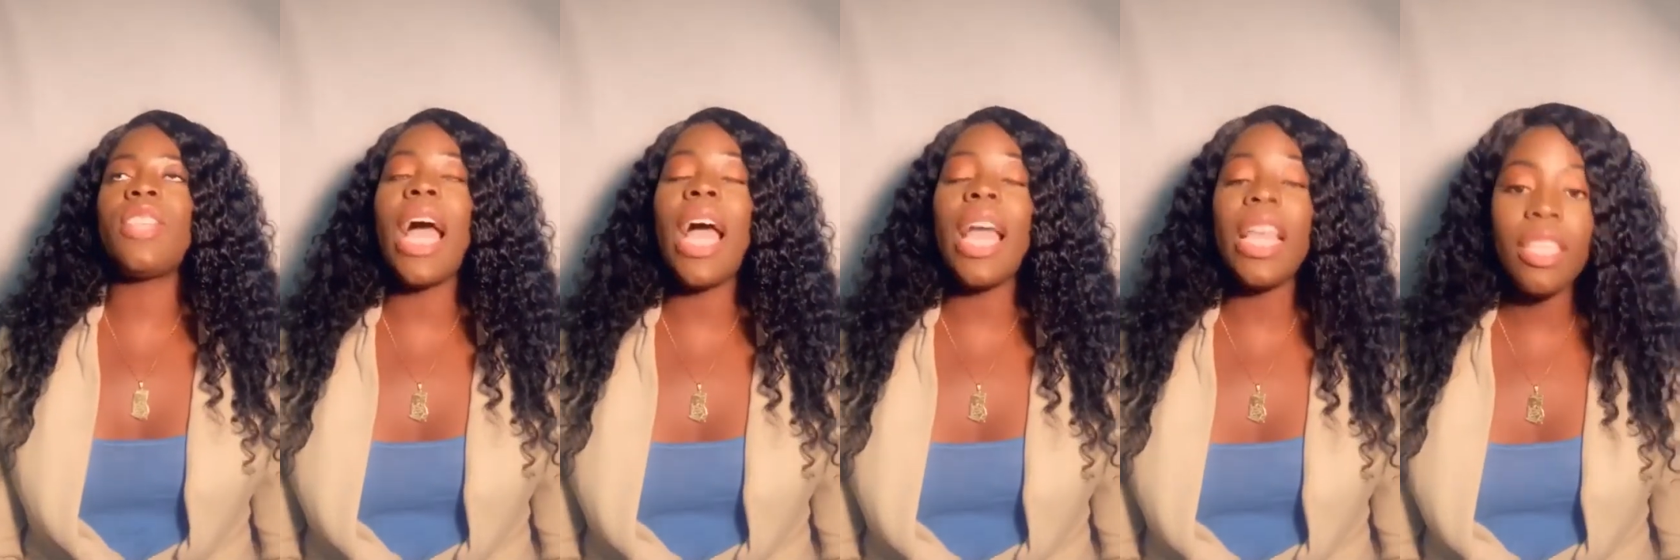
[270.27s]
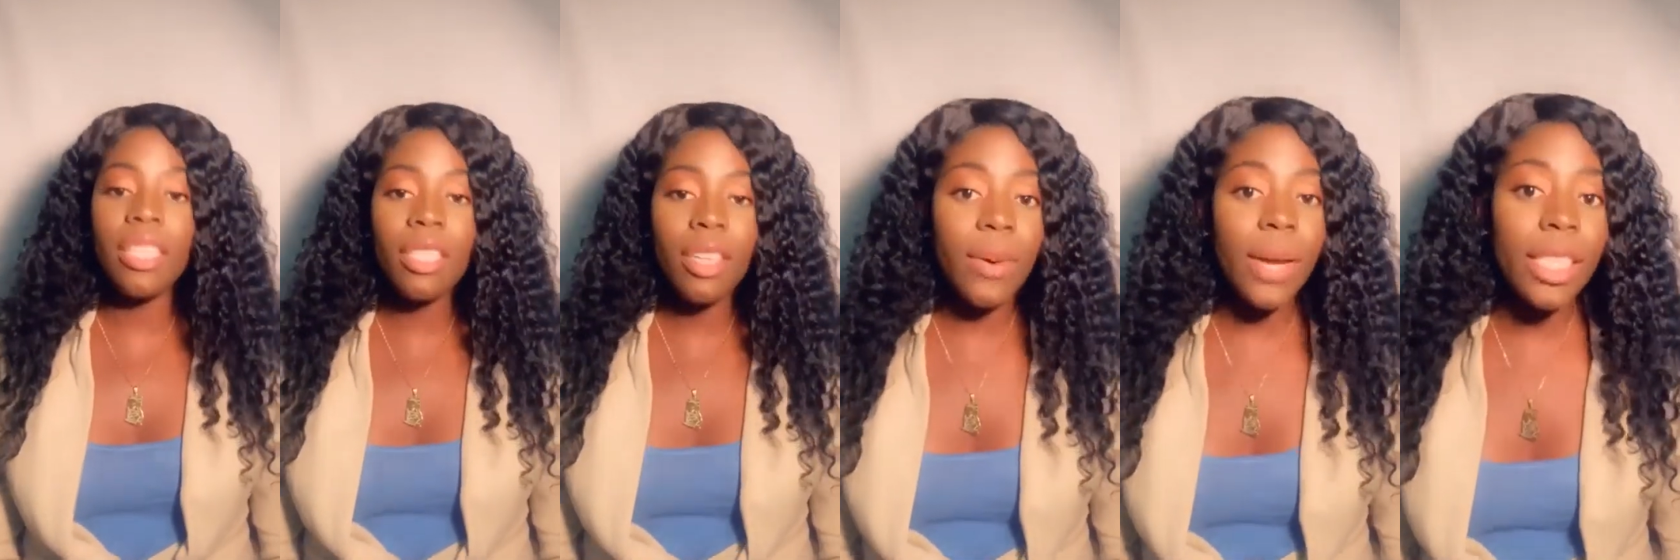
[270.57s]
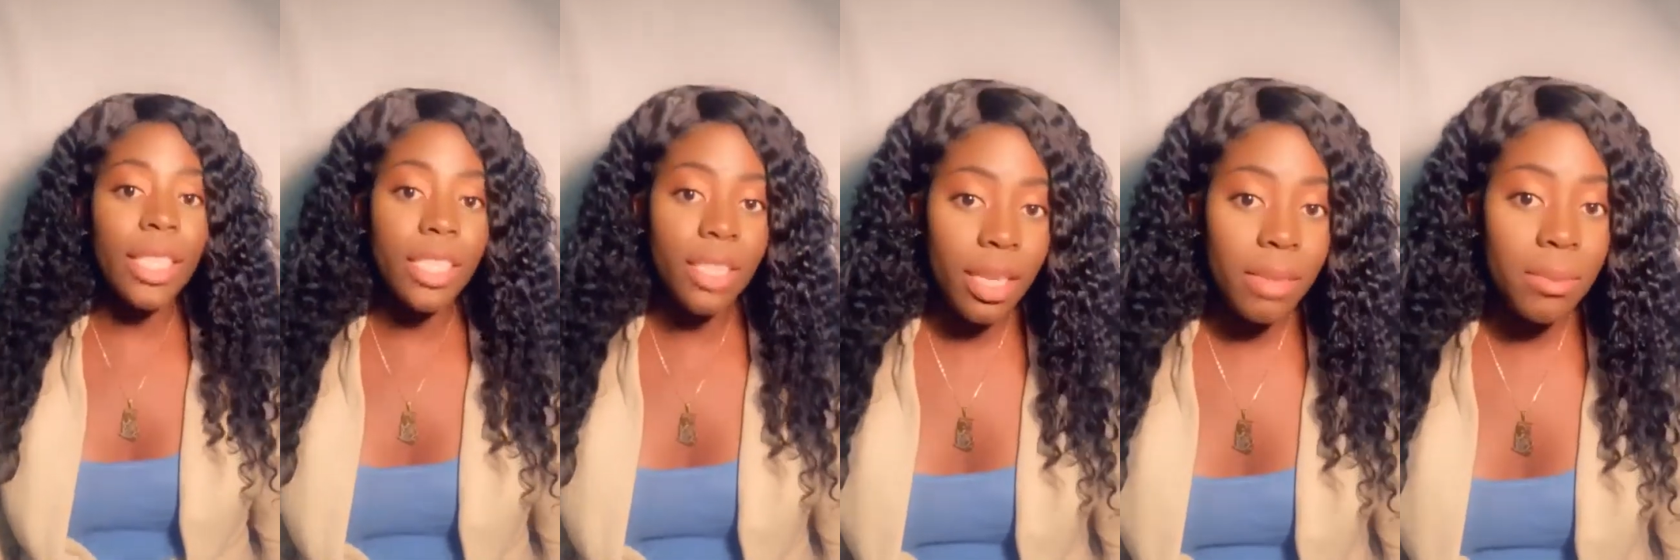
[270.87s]
I
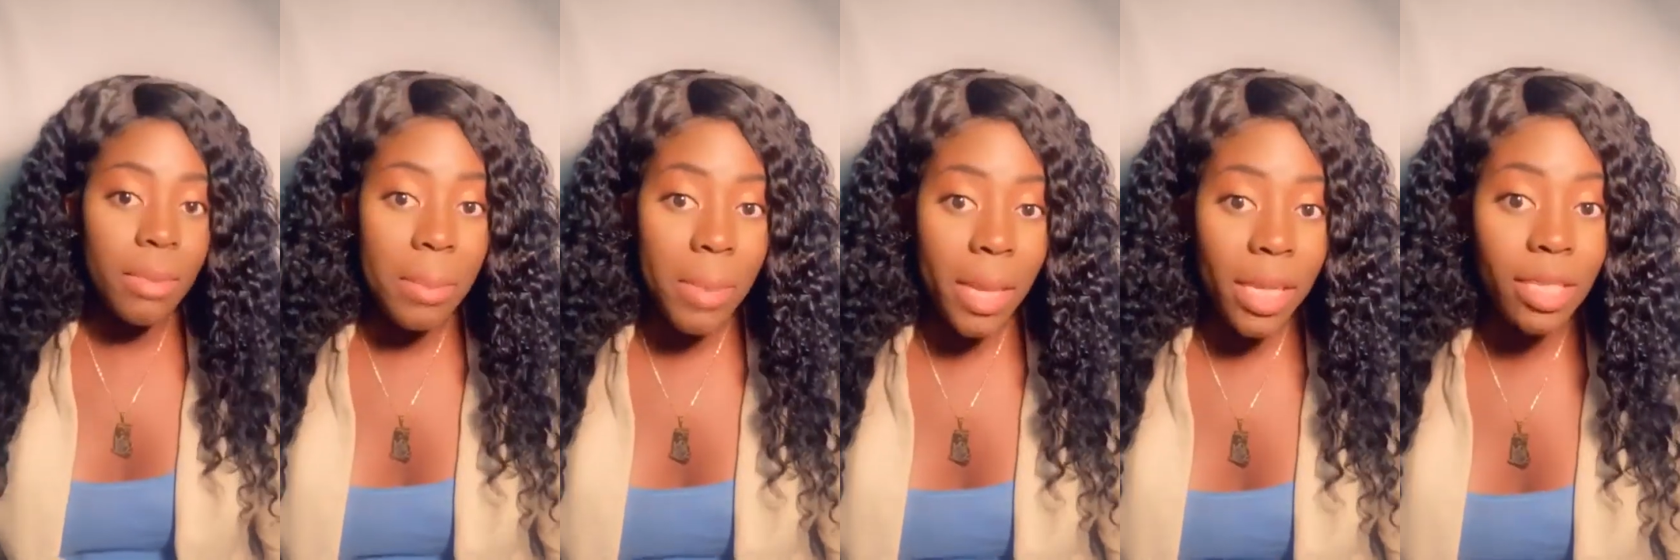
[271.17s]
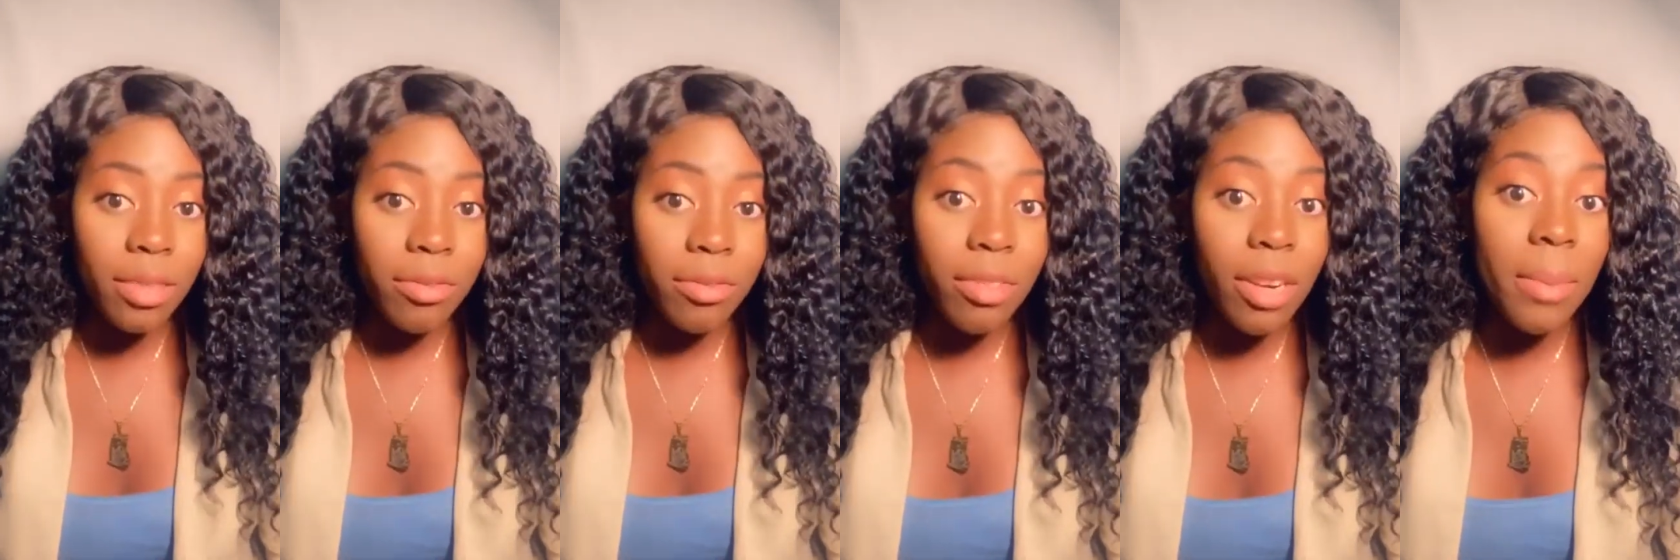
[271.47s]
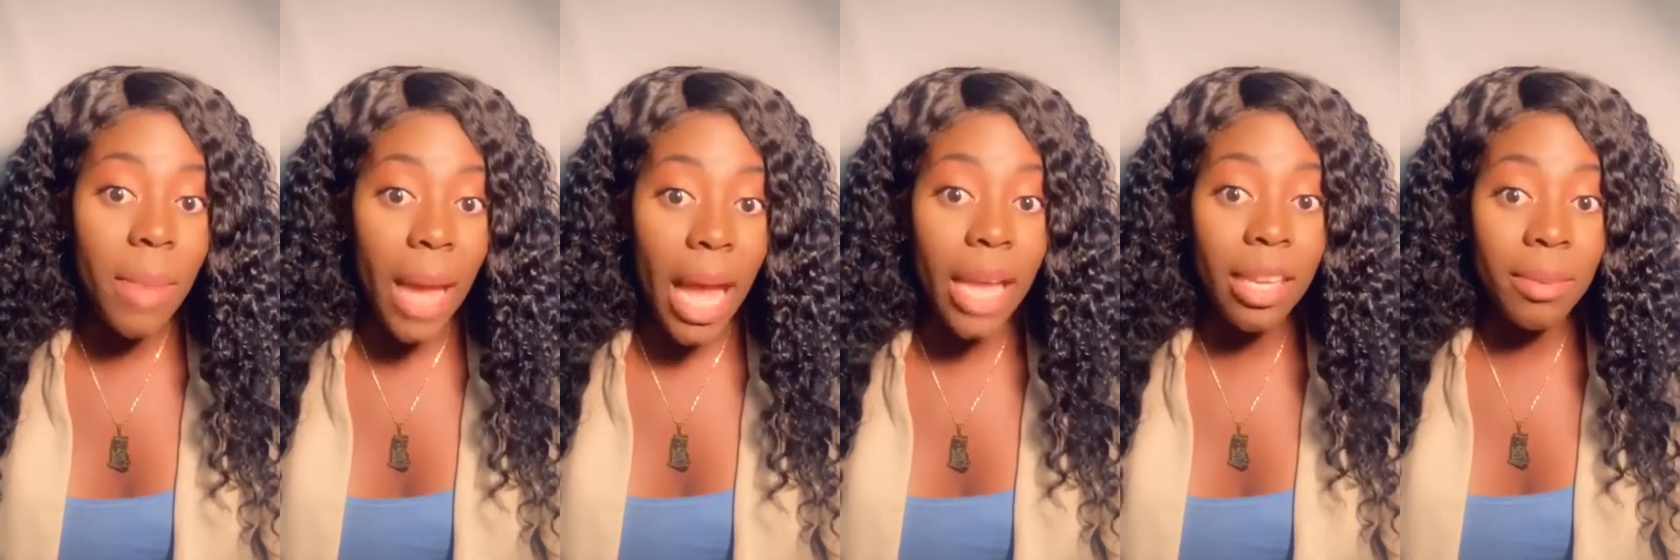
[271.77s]
changed my major
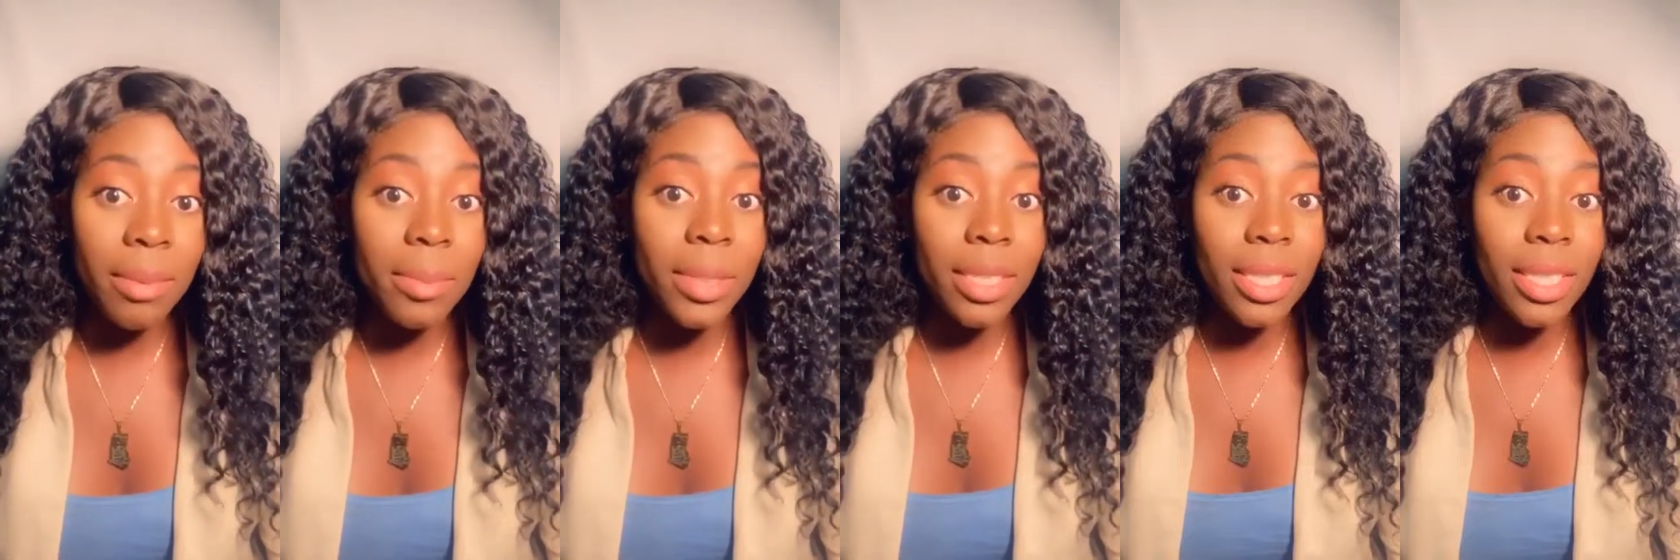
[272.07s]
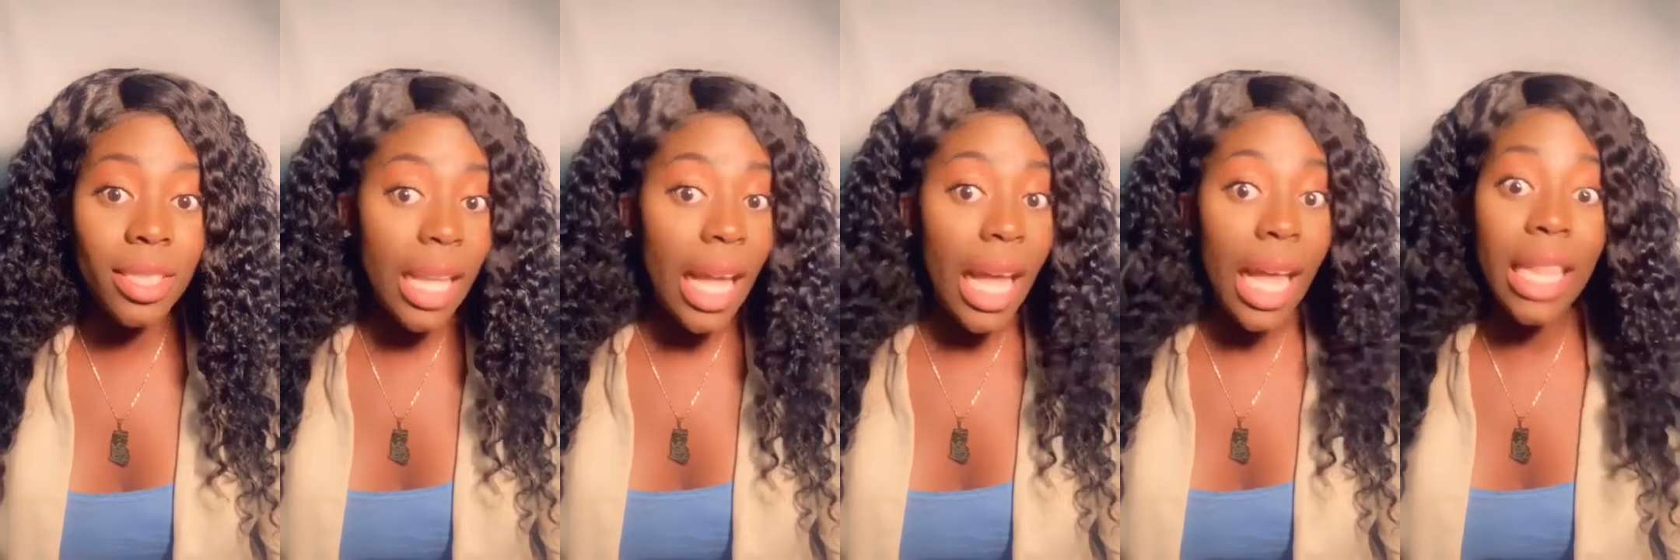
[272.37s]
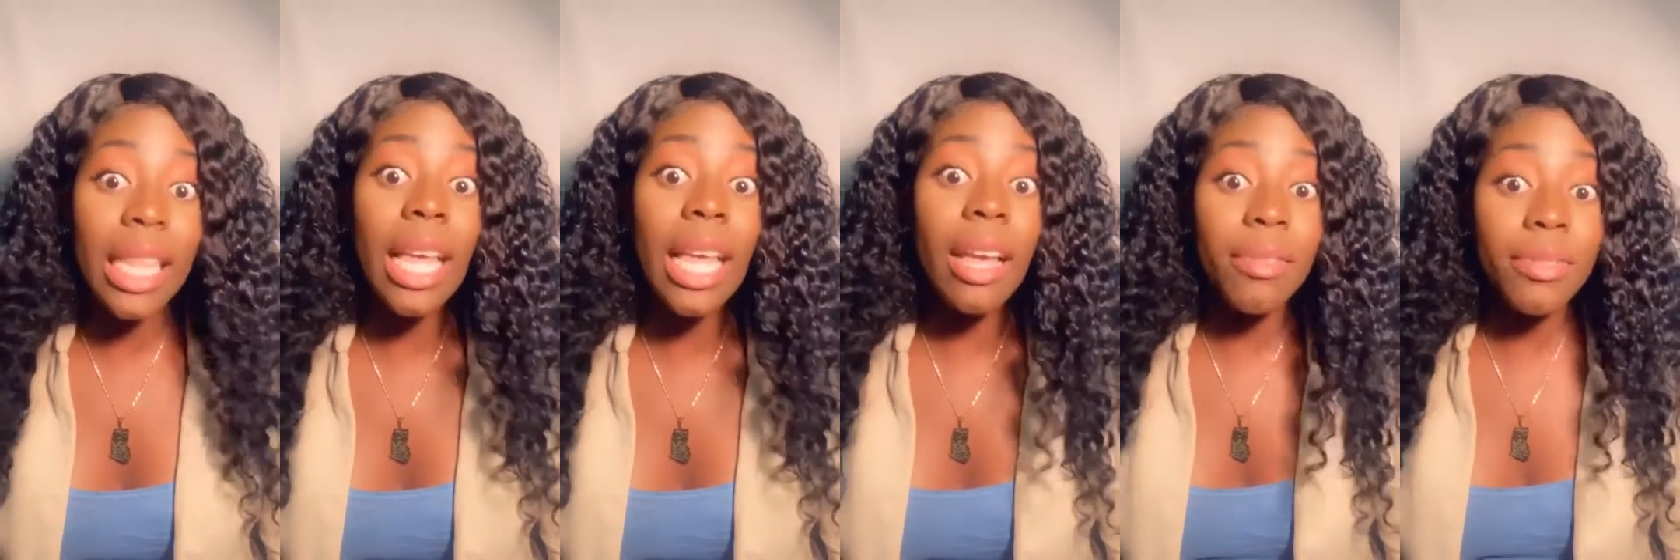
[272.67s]
from agribusiness. I
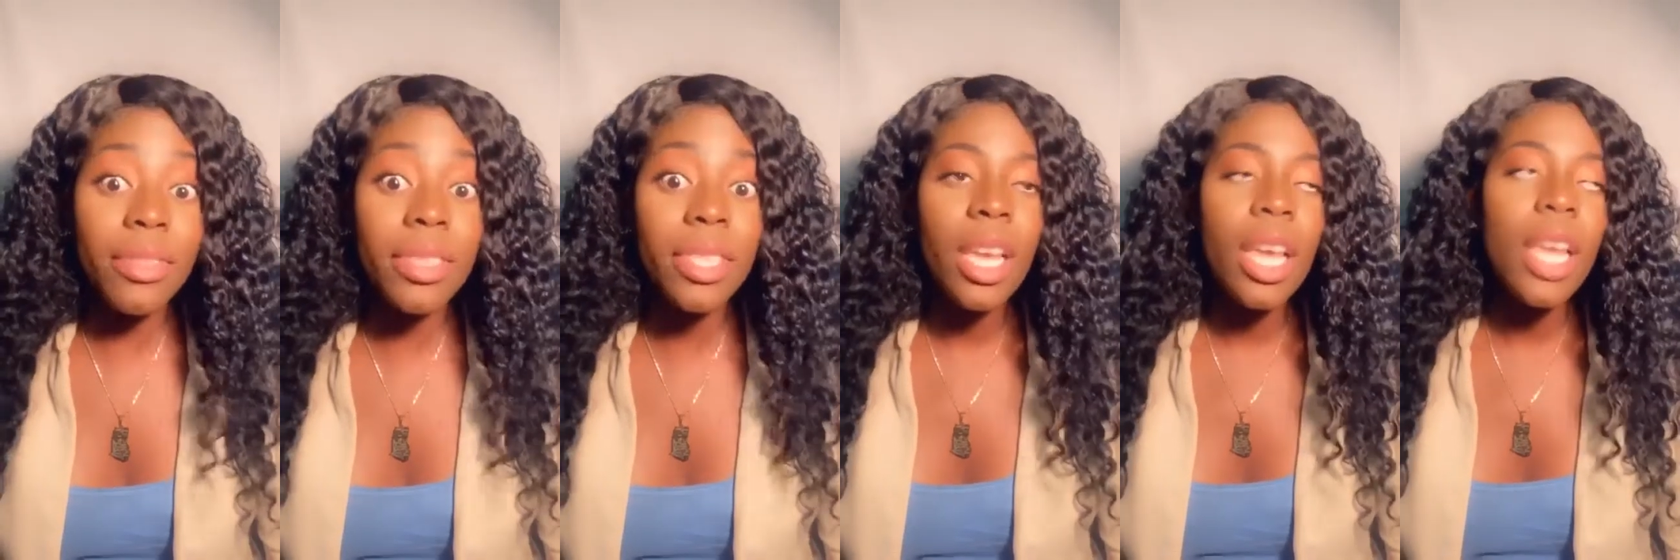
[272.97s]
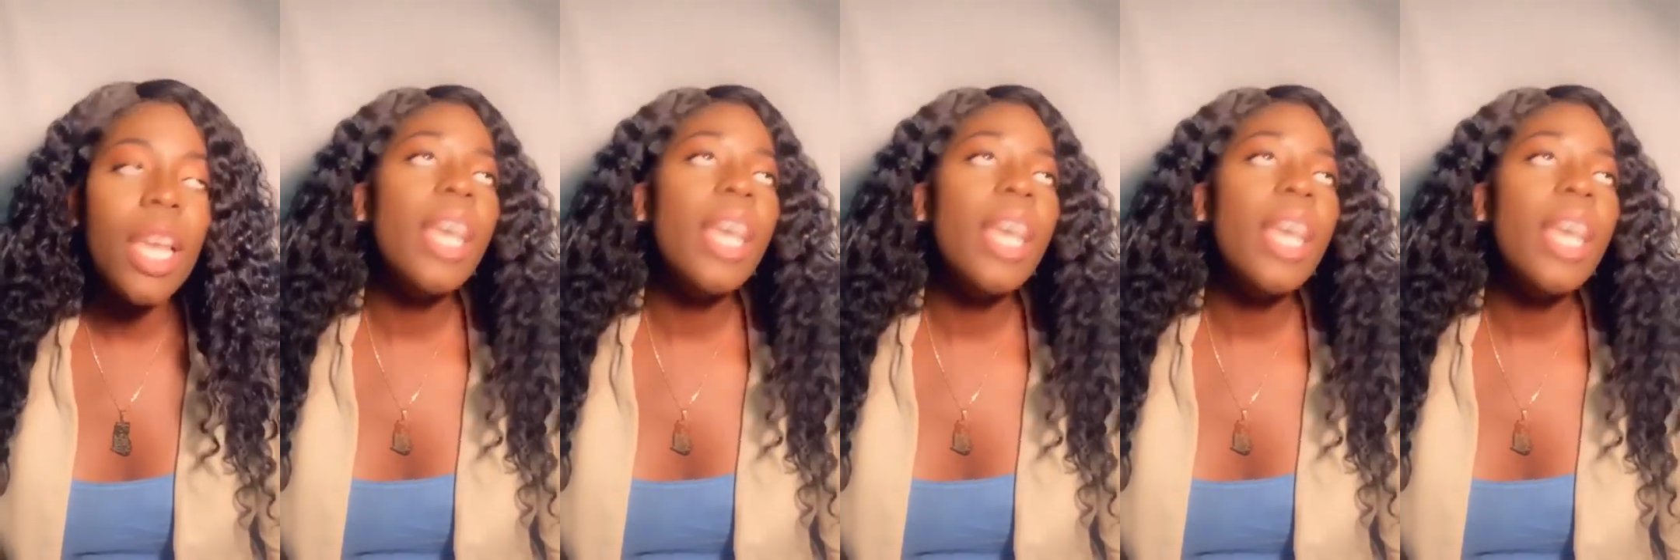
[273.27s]
left